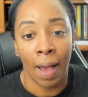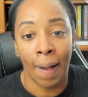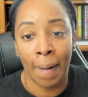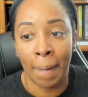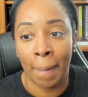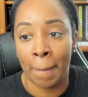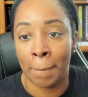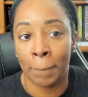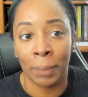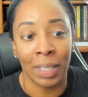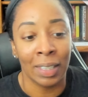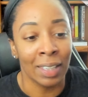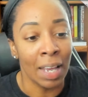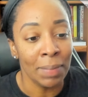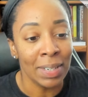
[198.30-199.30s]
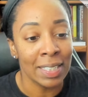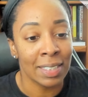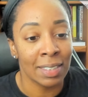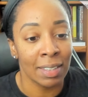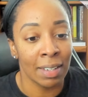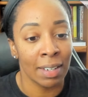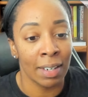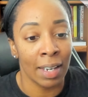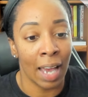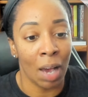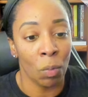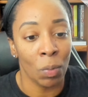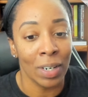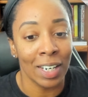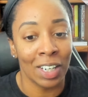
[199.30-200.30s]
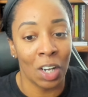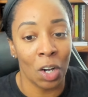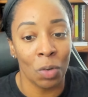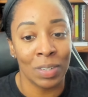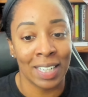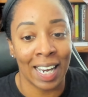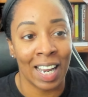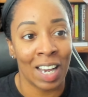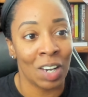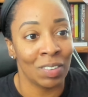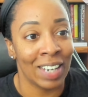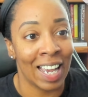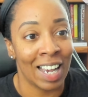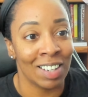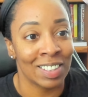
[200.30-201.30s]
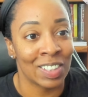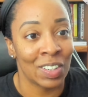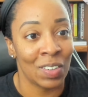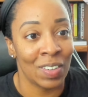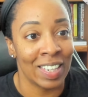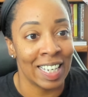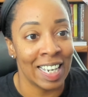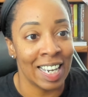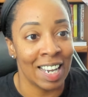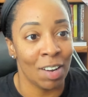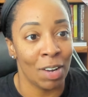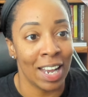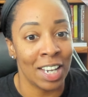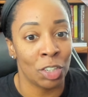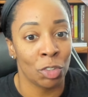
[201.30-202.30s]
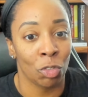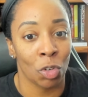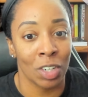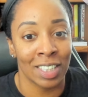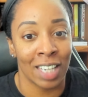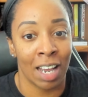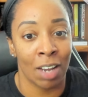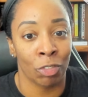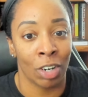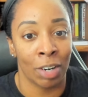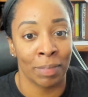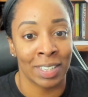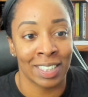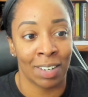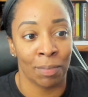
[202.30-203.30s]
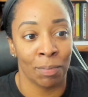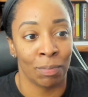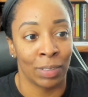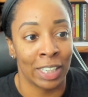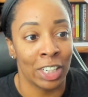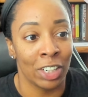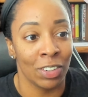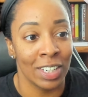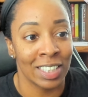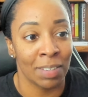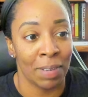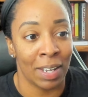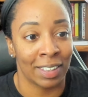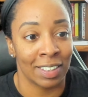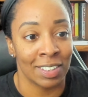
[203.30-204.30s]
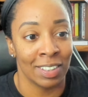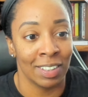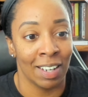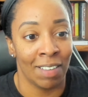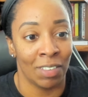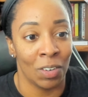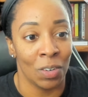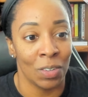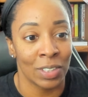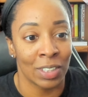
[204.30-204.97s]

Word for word: Let me see. I want to go down now to the H4 time frame because I'm curious about this level.